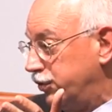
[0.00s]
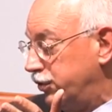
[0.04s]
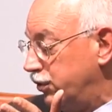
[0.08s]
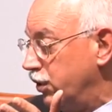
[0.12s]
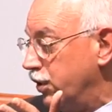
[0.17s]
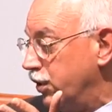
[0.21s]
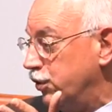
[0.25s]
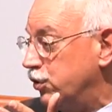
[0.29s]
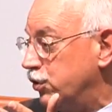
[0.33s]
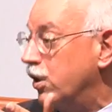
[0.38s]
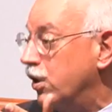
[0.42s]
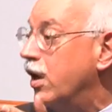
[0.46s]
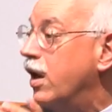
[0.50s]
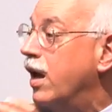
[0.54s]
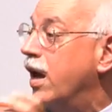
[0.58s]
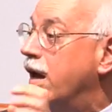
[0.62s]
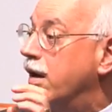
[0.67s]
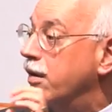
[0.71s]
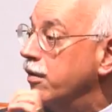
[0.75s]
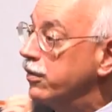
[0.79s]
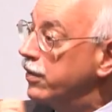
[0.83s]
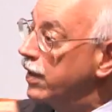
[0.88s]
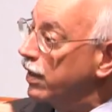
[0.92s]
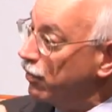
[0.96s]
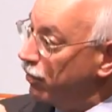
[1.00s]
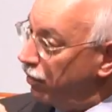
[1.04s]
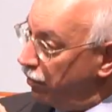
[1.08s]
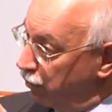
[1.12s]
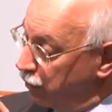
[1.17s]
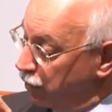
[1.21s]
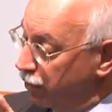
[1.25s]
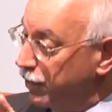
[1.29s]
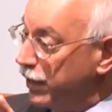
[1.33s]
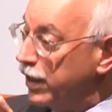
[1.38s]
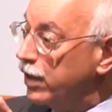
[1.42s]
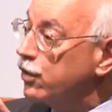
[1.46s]
research
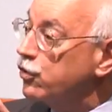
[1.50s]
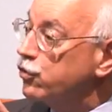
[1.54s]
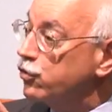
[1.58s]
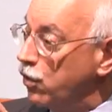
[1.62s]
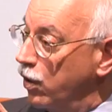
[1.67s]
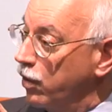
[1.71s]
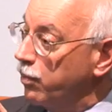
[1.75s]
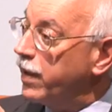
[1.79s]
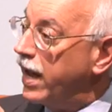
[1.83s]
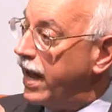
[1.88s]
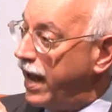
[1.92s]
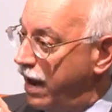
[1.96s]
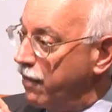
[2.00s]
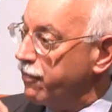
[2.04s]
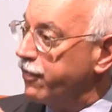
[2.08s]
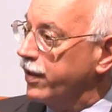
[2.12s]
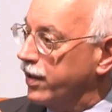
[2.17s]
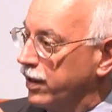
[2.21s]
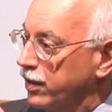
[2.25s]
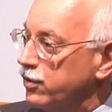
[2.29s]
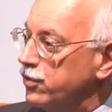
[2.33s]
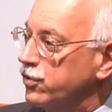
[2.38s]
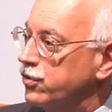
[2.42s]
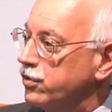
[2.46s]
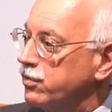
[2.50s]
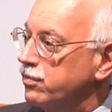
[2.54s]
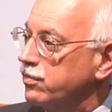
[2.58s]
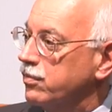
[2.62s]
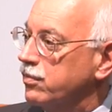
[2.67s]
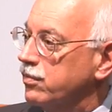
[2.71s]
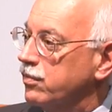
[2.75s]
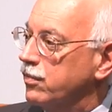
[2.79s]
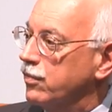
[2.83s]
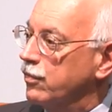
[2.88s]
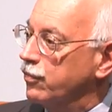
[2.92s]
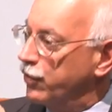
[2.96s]
that would be controlled by Africans
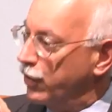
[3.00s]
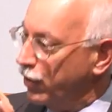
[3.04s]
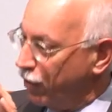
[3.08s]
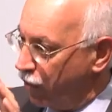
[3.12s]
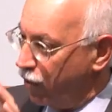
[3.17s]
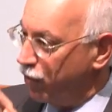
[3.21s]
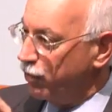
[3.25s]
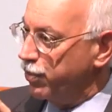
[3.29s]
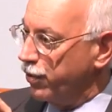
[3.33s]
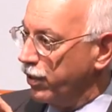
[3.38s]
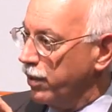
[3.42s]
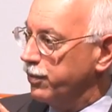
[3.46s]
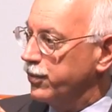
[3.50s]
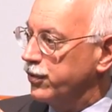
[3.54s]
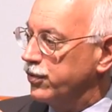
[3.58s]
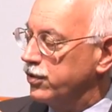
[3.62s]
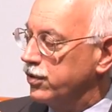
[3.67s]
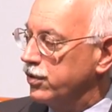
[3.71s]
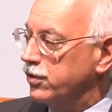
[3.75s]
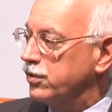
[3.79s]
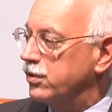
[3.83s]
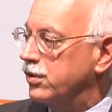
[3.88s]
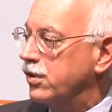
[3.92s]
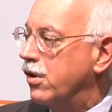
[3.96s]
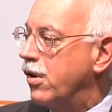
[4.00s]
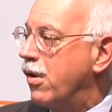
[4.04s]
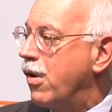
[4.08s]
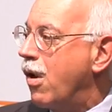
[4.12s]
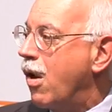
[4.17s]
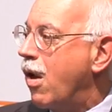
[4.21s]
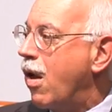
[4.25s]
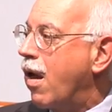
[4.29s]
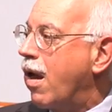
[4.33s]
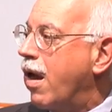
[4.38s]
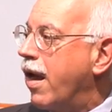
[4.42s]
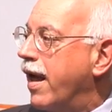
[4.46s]
for their own purposes.
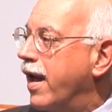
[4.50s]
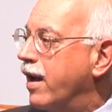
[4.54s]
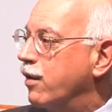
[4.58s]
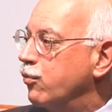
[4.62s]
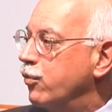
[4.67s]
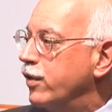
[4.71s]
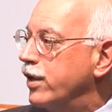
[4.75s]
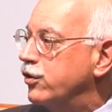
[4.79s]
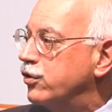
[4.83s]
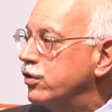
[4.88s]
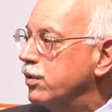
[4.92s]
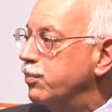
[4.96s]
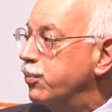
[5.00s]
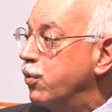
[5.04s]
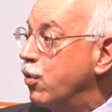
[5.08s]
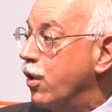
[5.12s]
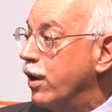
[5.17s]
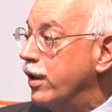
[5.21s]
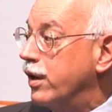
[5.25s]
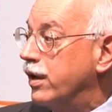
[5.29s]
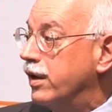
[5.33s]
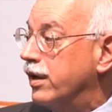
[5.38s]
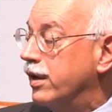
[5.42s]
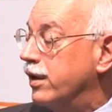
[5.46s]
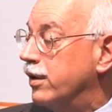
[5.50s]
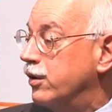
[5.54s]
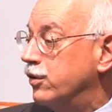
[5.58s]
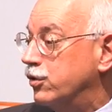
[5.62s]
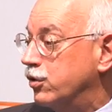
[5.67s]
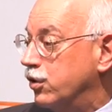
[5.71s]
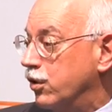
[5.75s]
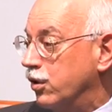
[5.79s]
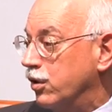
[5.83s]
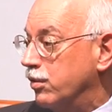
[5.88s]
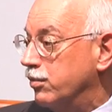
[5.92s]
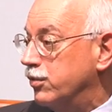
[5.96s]
And we supported it in
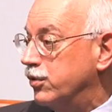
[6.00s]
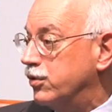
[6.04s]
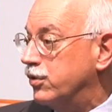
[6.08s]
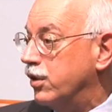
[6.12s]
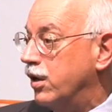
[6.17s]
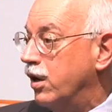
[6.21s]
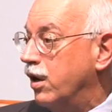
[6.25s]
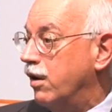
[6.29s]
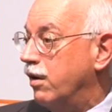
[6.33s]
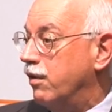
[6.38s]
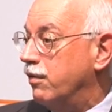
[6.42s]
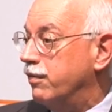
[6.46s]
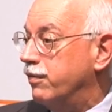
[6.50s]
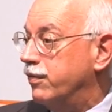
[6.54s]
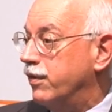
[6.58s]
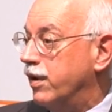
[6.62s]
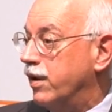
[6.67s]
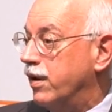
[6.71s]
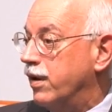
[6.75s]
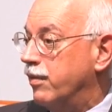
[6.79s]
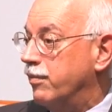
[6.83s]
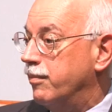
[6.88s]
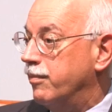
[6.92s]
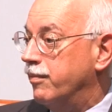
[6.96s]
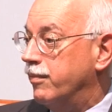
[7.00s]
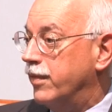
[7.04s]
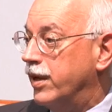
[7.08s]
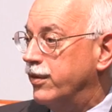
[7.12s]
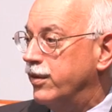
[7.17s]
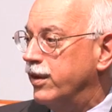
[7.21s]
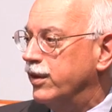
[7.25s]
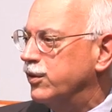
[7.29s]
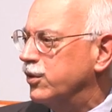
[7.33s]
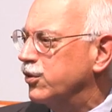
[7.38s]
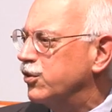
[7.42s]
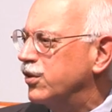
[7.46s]
terms of, um, I
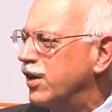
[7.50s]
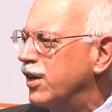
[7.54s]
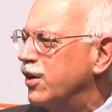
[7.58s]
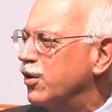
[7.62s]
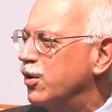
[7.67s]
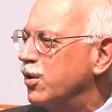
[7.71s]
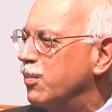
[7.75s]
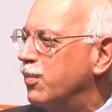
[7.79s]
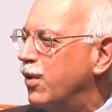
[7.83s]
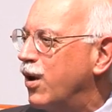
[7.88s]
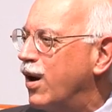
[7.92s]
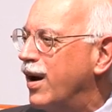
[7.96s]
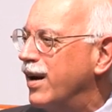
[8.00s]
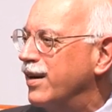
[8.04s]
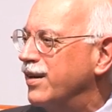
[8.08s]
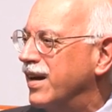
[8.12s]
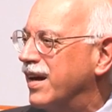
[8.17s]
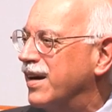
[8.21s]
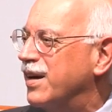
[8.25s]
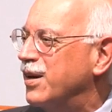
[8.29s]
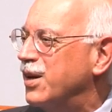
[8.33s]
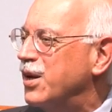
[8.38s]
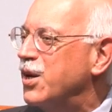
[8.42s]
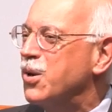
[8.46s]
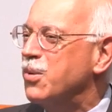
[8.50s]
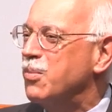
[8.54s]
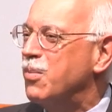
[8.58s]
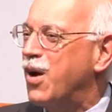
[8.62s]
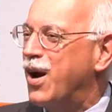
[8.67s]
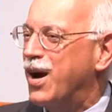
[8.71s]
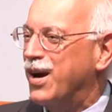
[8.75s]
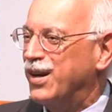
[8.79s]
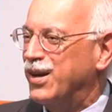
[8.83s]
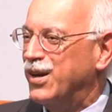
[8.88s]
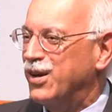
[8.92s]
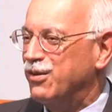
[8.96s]
think Senator Bond had an
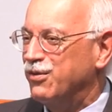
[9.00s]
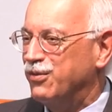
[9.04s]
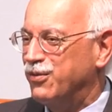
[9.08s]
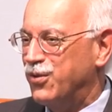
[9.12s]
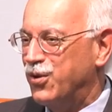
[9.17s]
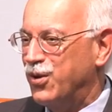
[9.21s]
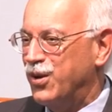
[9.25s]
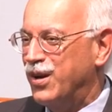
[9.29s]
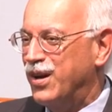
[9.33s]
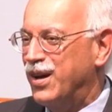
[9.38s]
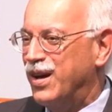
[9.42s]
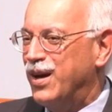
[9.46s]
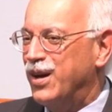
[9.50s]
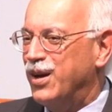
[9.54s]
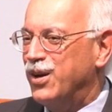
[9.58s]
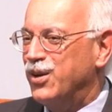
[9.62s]
earmark in for